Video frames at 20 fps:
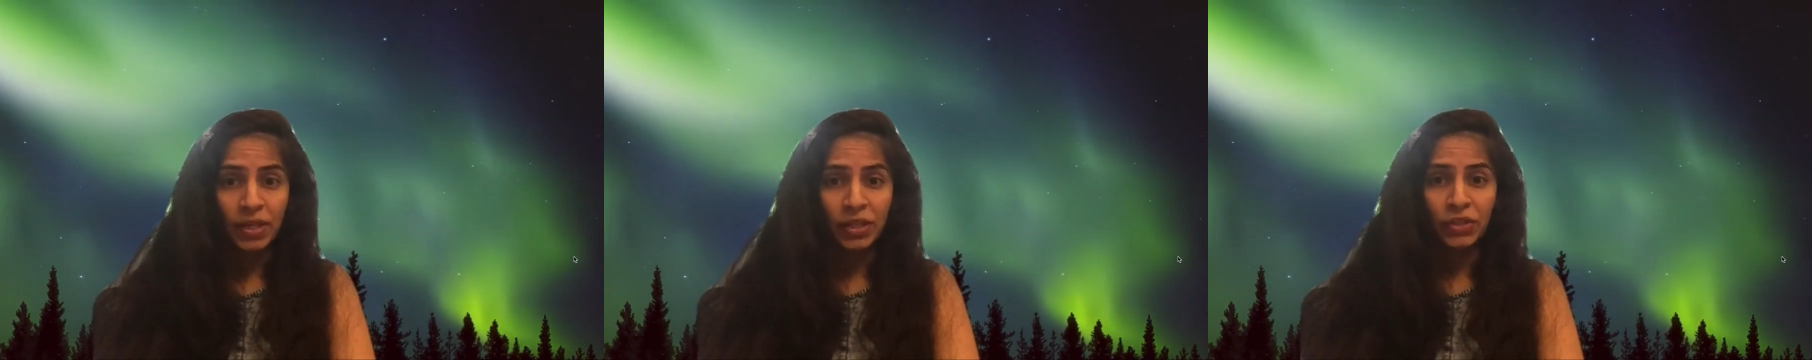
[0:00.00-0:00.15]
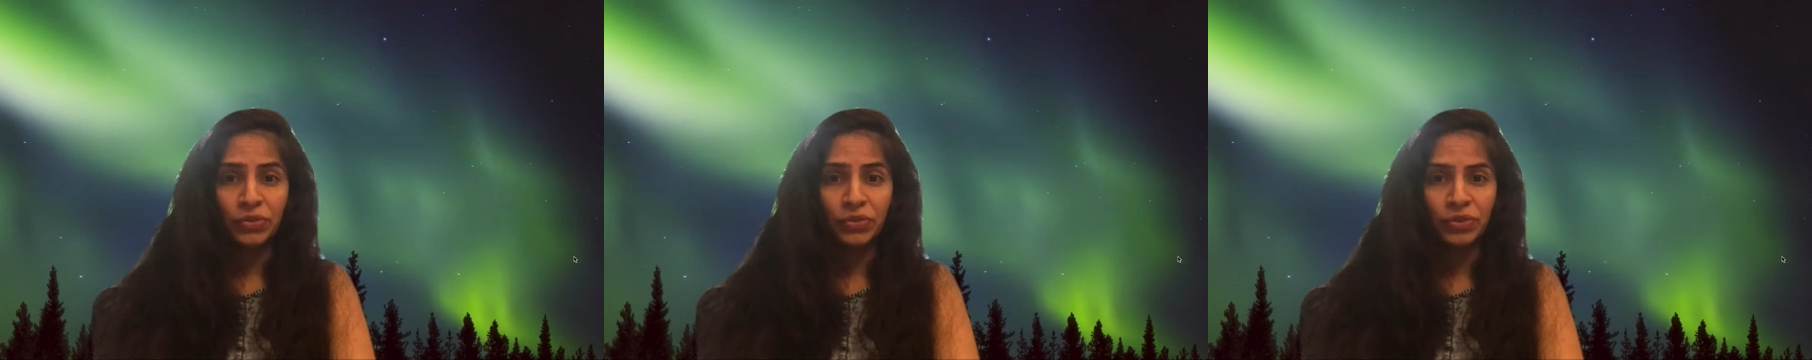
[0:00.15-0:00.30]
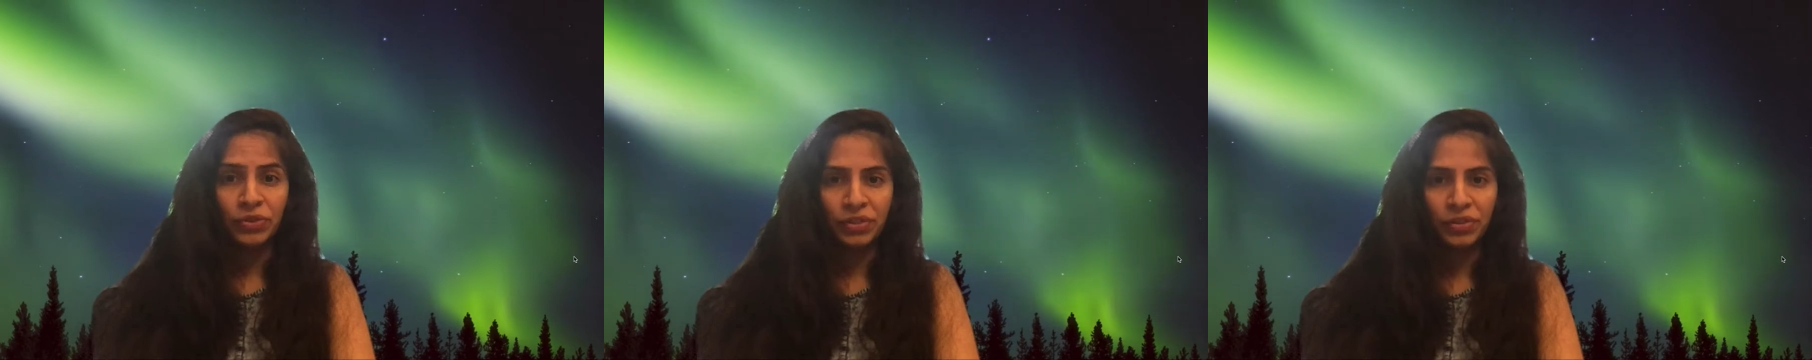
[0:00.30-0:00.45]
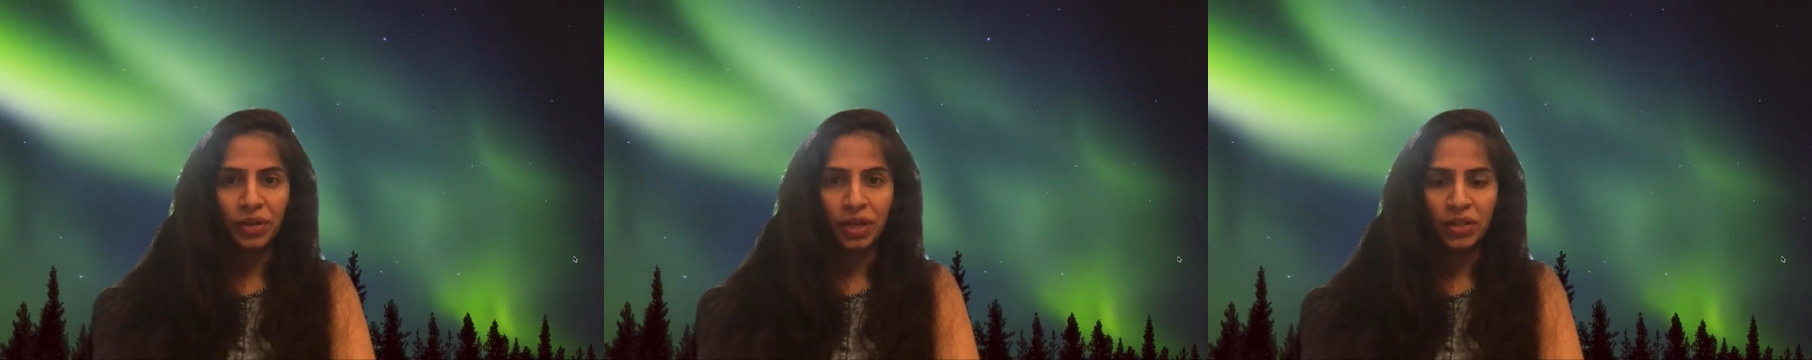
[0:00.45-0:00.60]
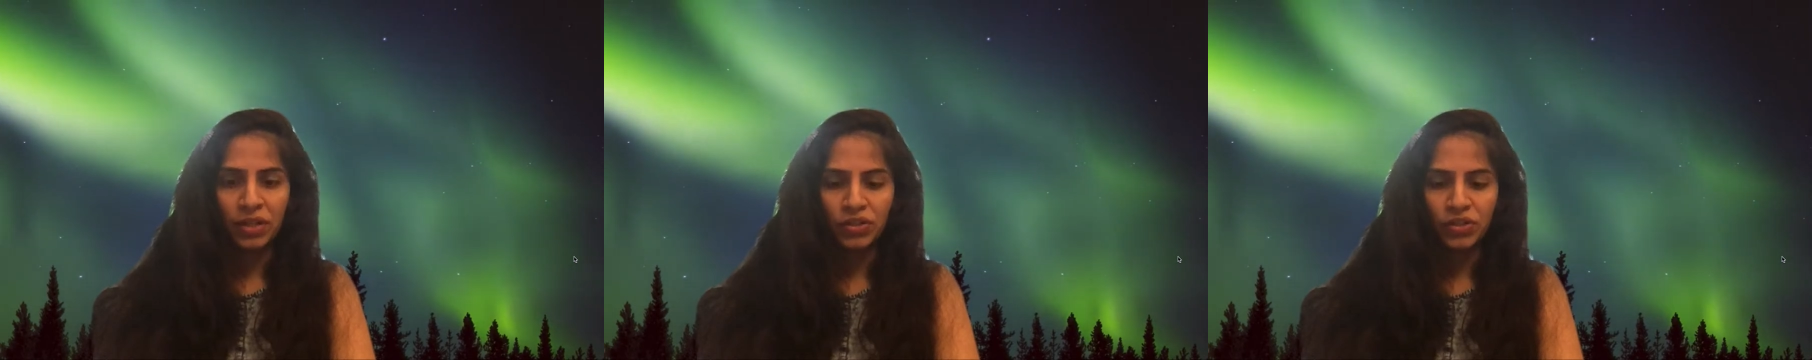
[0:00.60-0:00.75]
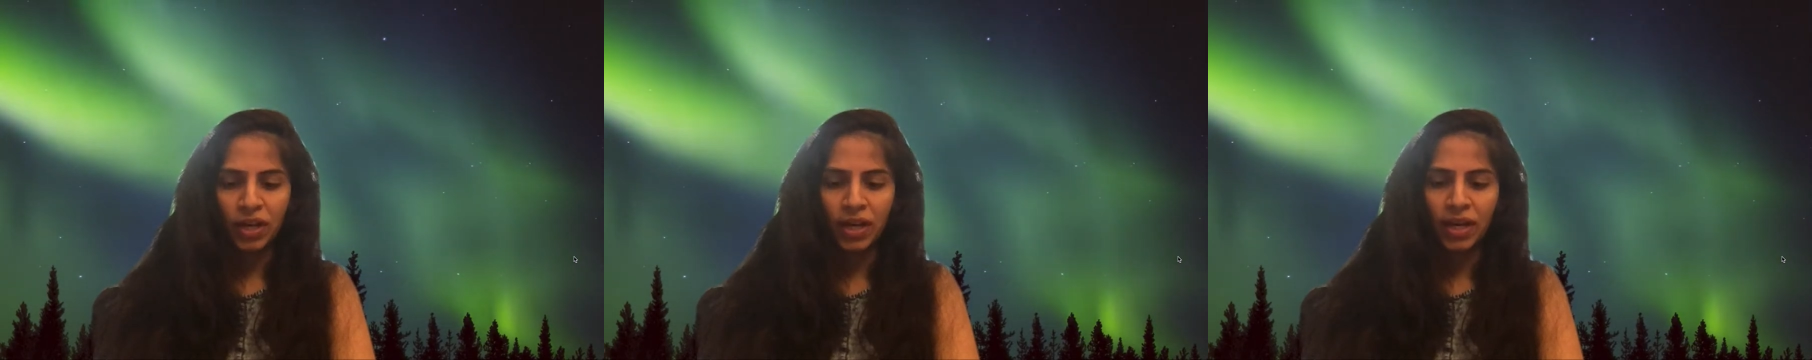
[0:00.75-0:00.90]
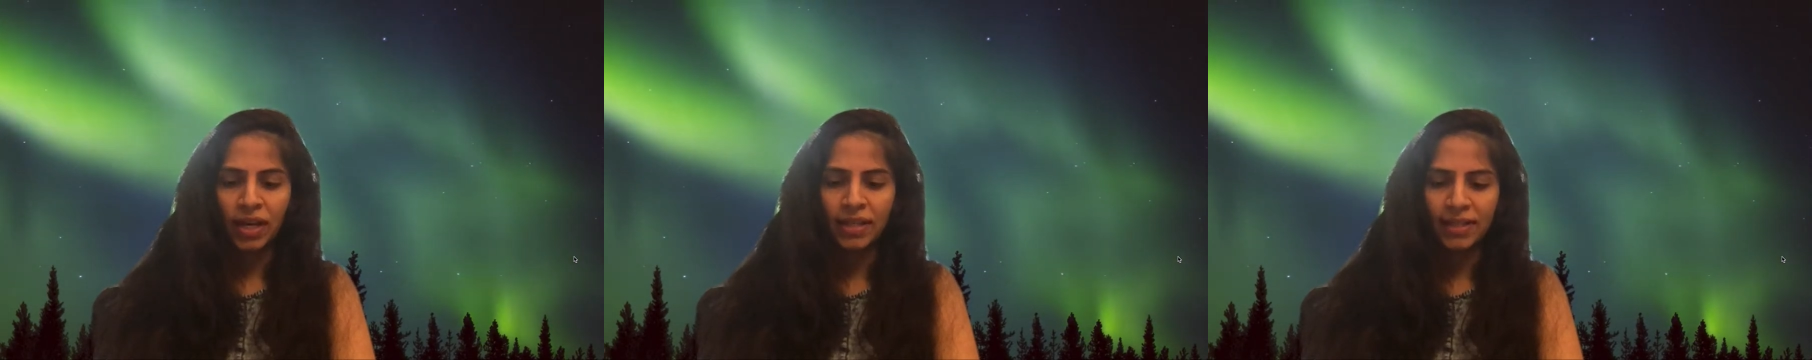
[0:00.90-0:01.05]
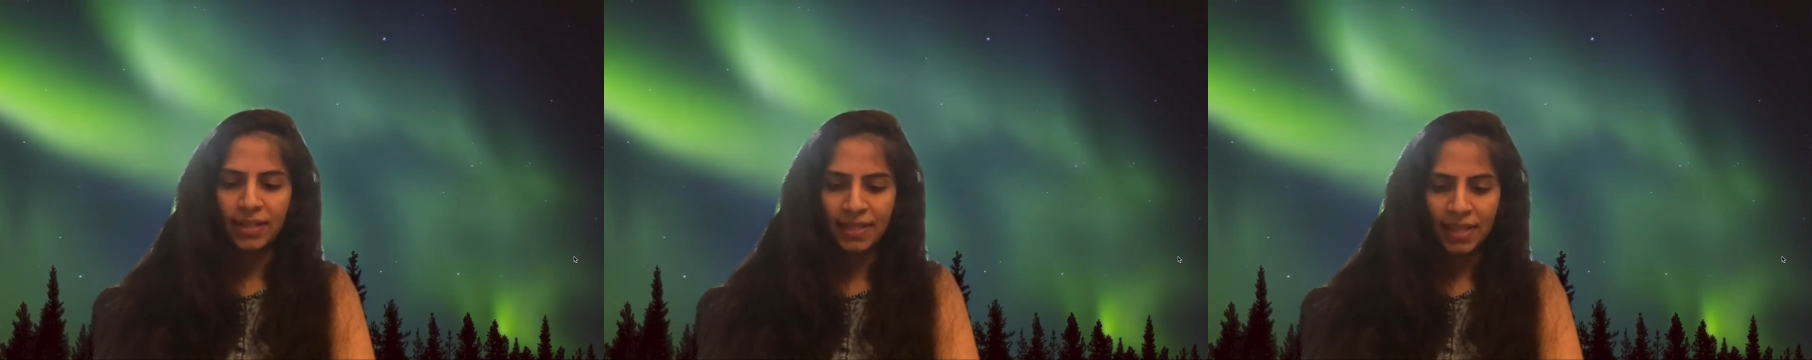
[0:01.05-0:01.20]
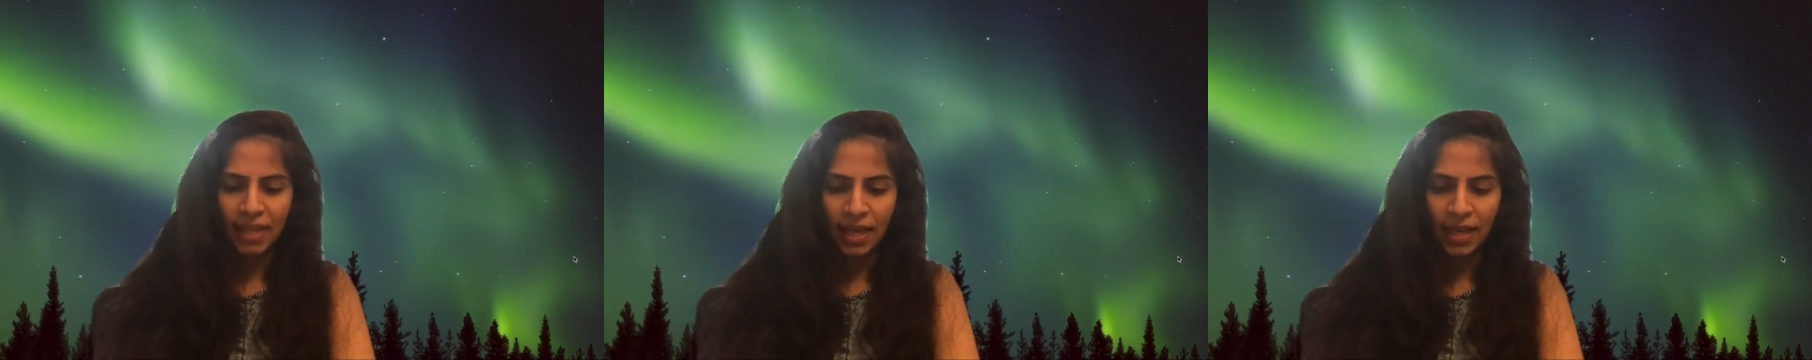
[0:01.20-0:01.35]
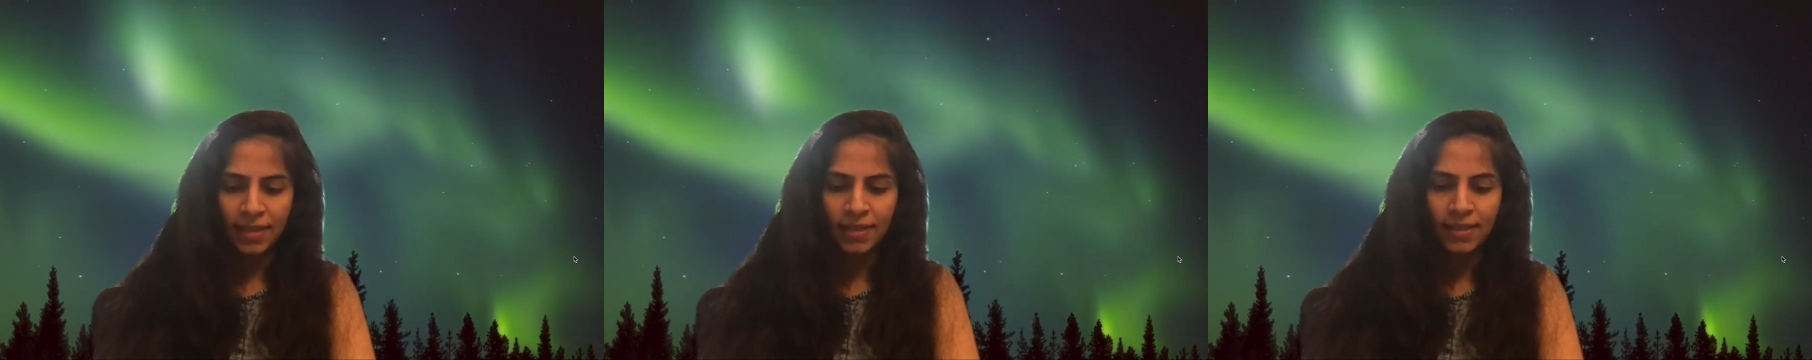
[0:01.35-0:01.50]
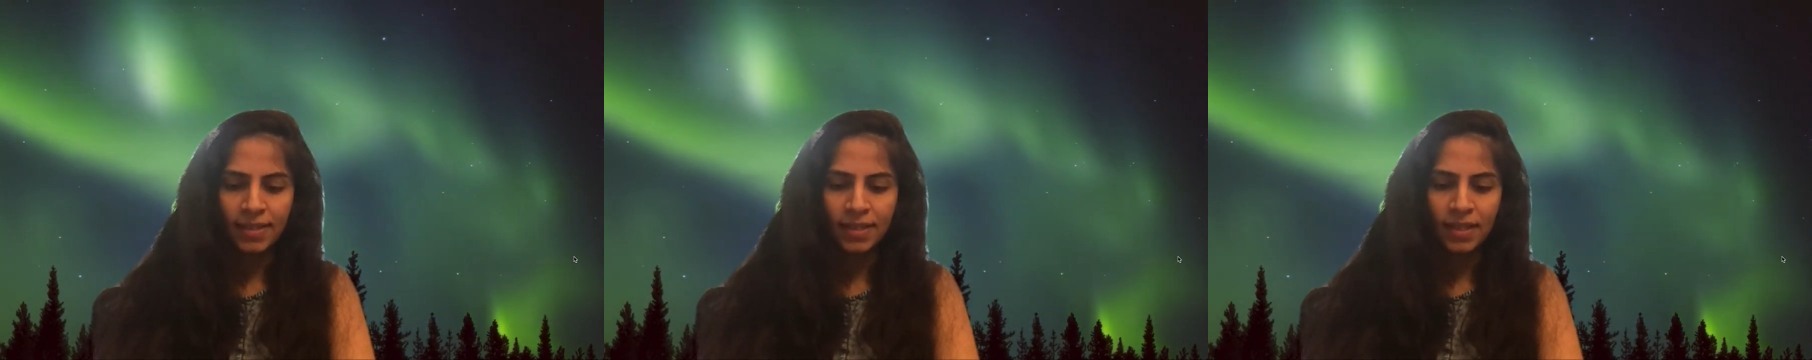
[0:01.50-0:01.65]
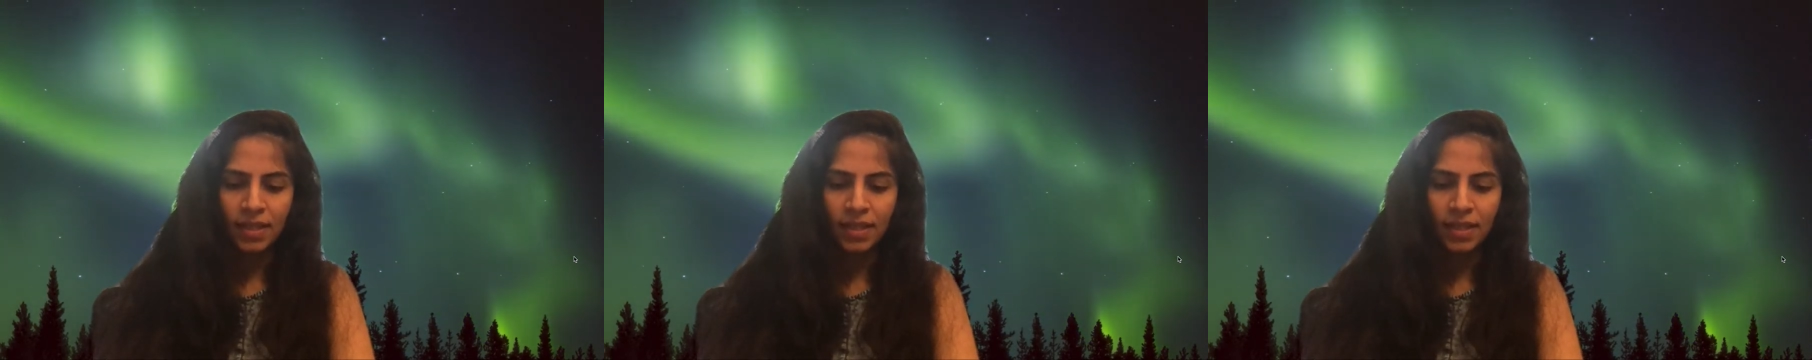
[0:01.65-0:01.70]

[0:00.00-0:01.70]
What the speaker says: Dhritarashtra and says,